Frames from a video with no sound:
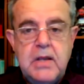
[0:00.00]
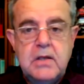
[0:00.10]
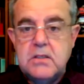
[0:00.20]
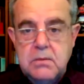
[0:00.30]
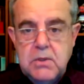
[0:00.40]

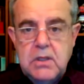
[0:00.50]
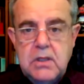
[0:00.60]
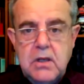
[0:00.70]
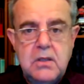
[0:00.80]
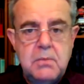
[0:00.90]

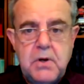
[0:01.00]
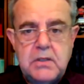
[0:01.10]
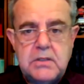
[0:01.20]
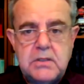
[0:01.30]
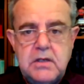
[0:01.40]
Similarly, on the
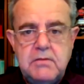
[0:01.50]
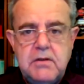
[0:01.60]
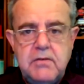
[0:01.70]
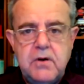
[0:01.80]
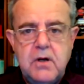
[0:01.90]
process safety
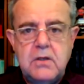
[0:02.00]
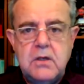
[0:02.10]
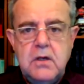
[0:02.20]
front,